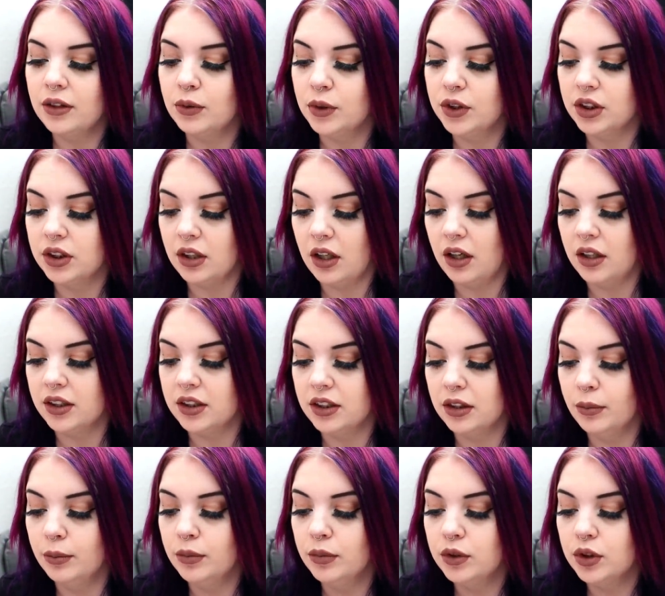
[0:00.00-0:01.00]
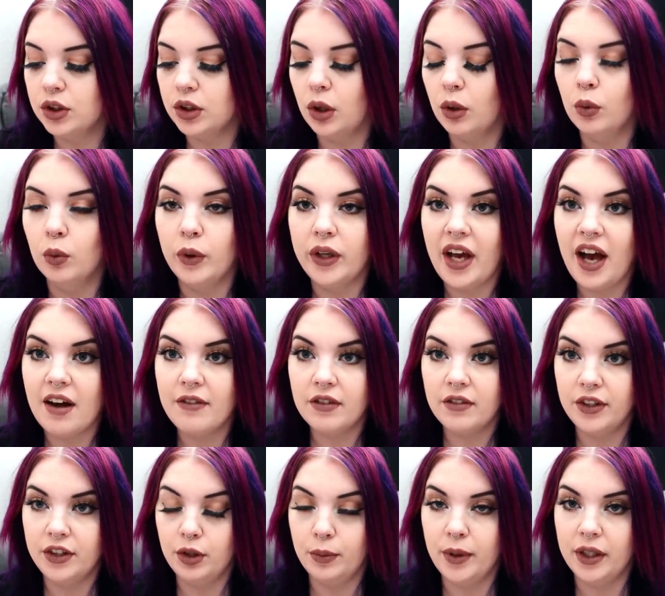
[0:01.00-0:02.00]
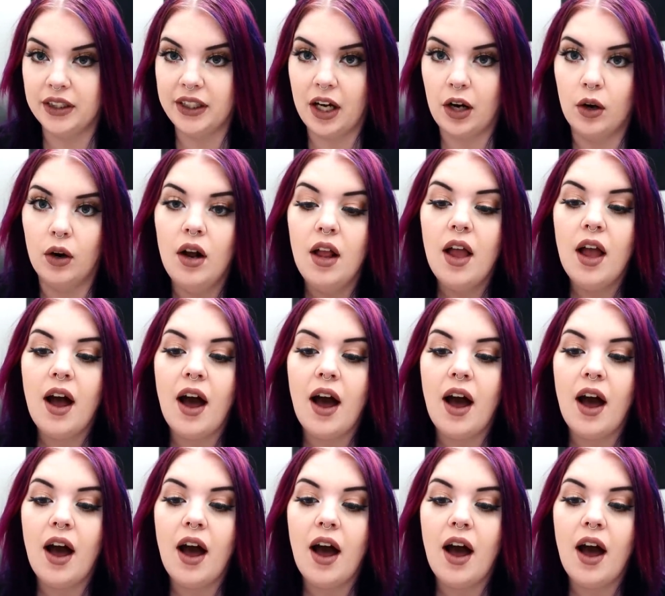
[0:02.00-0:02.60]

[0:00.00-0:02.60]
which is awesome. So we have the venue picked out.